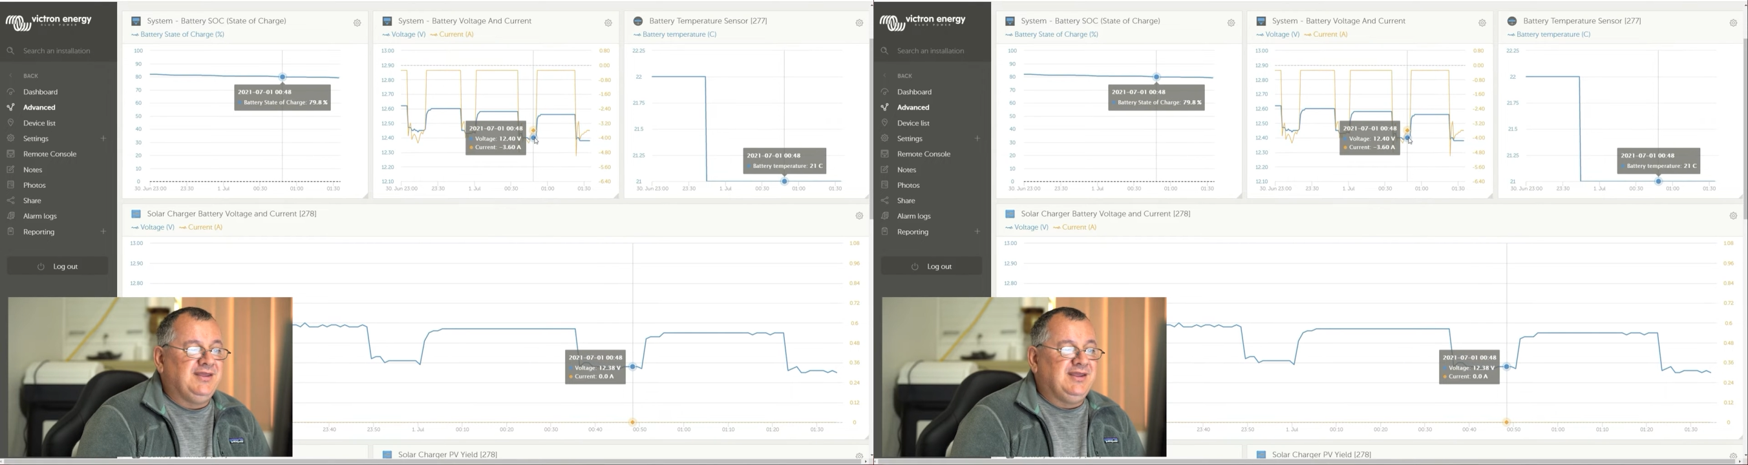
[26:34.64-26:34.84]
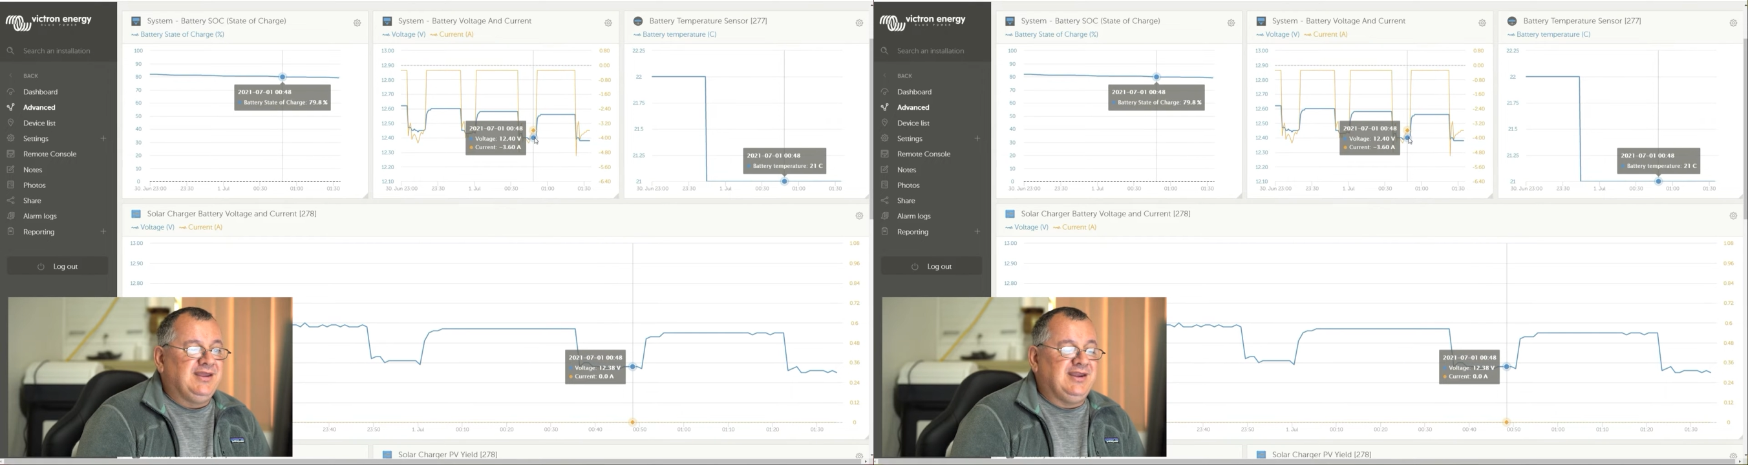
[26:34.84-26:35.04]

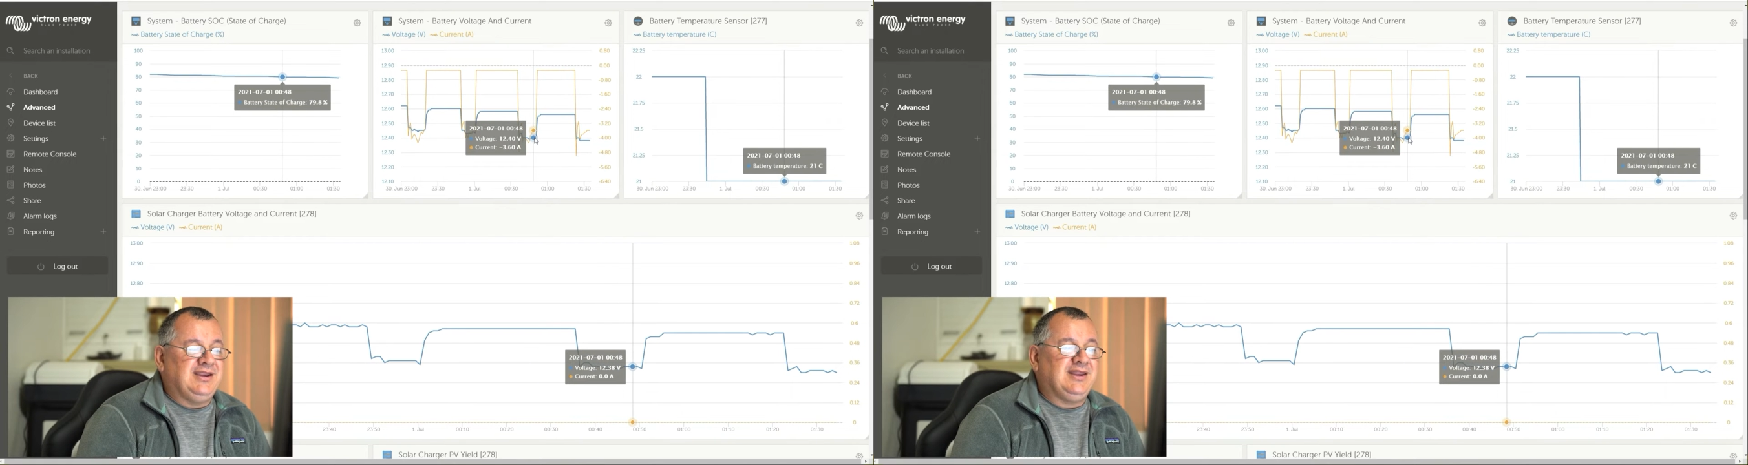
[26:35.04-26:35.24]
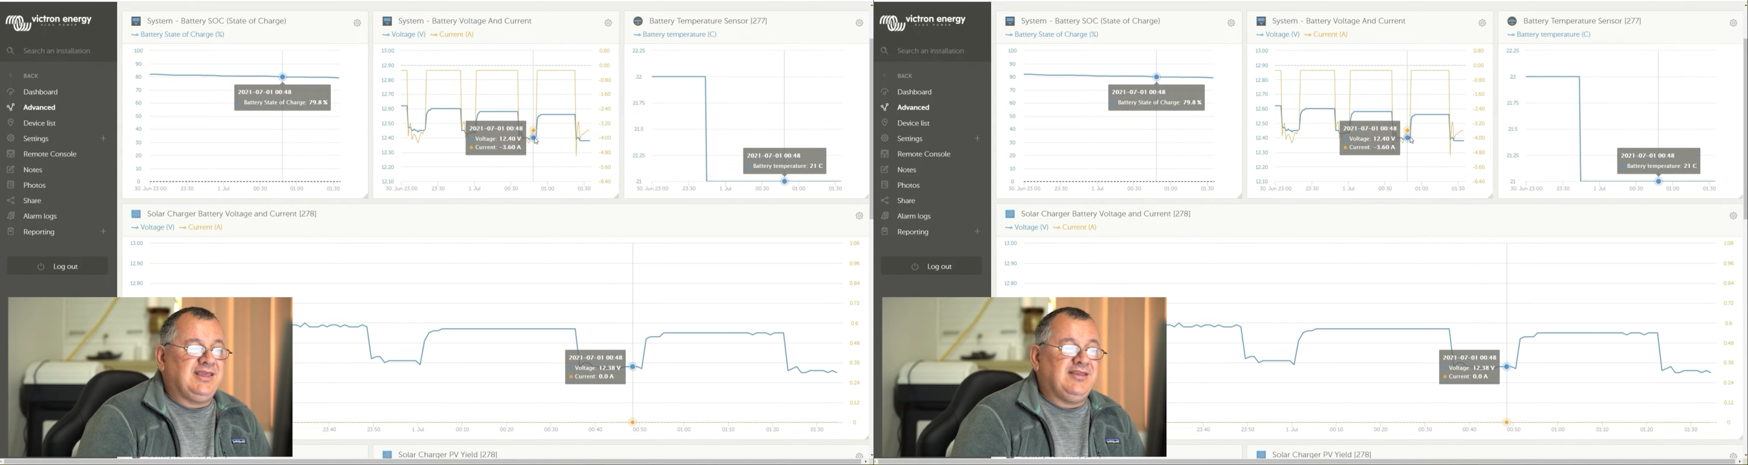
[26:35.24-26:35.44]
and
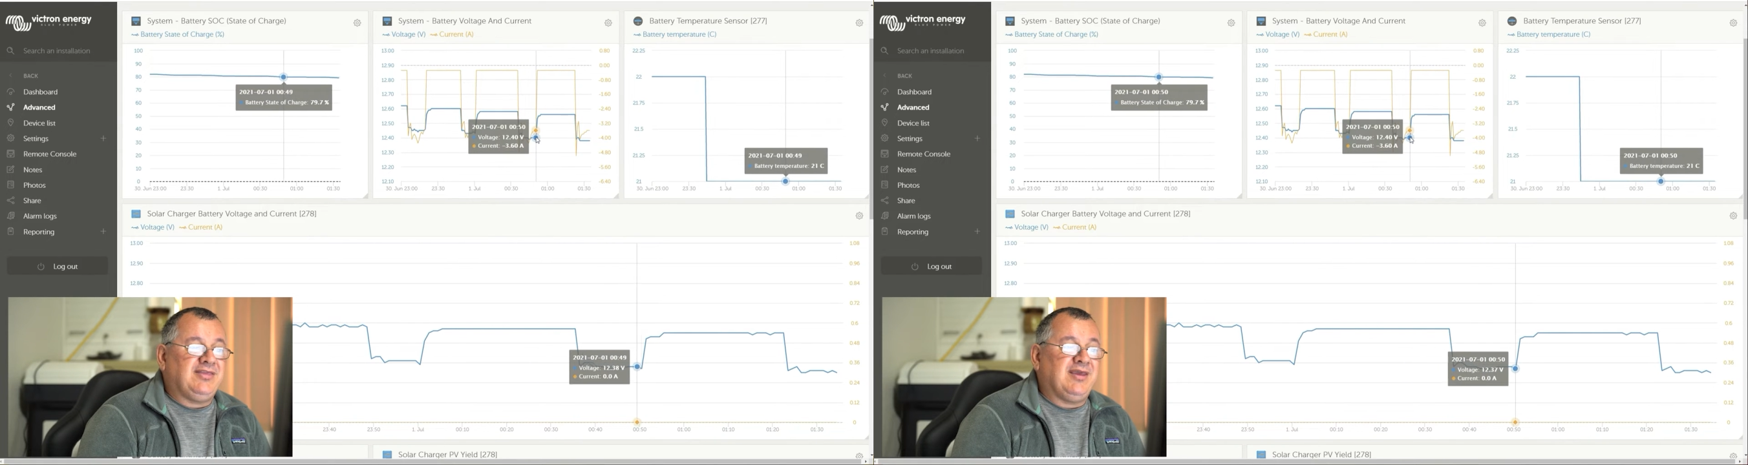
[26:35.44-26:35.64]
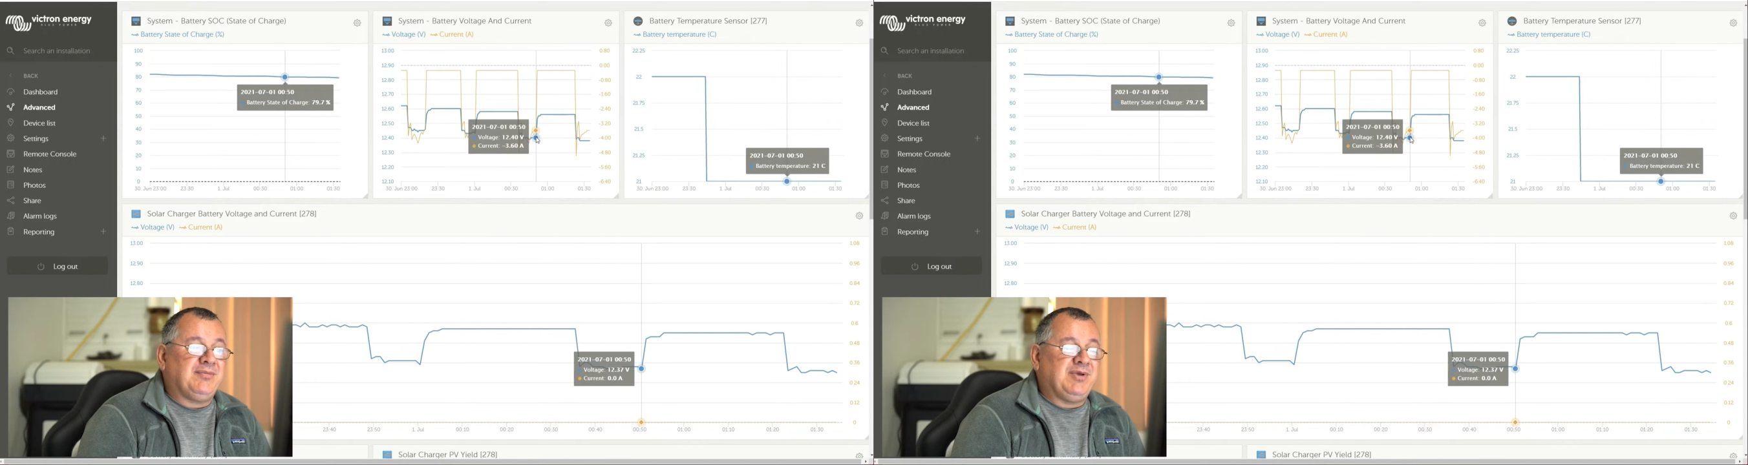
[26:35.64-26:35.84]
then it gets
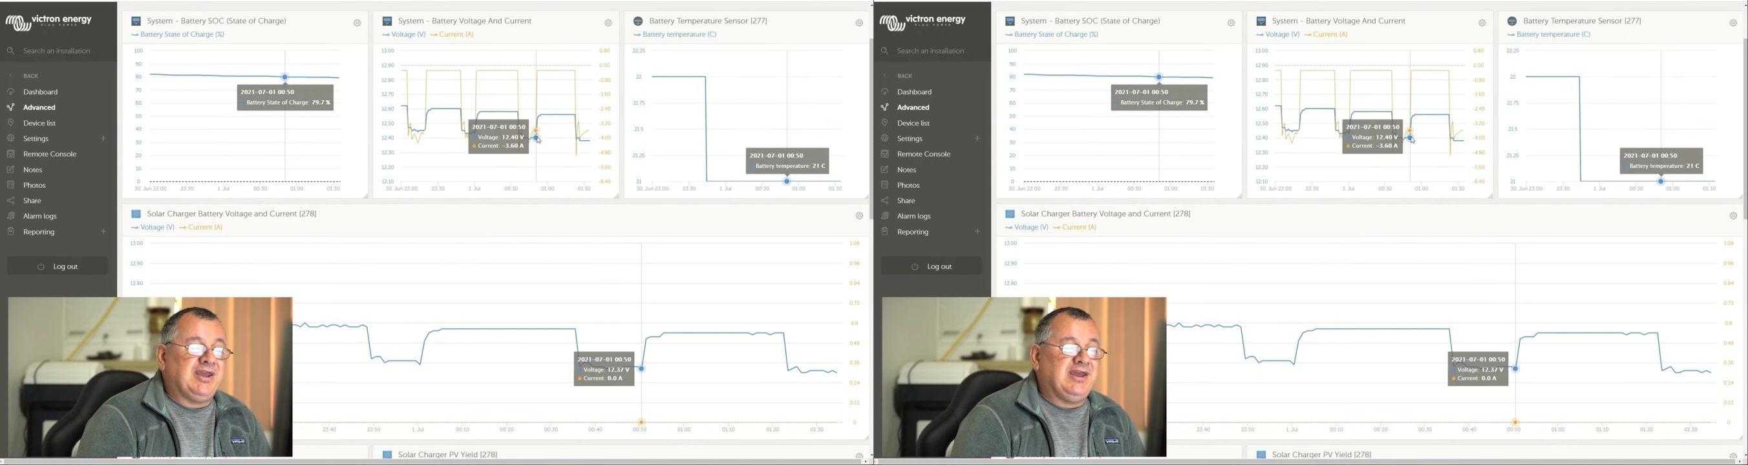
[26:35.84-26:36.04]
back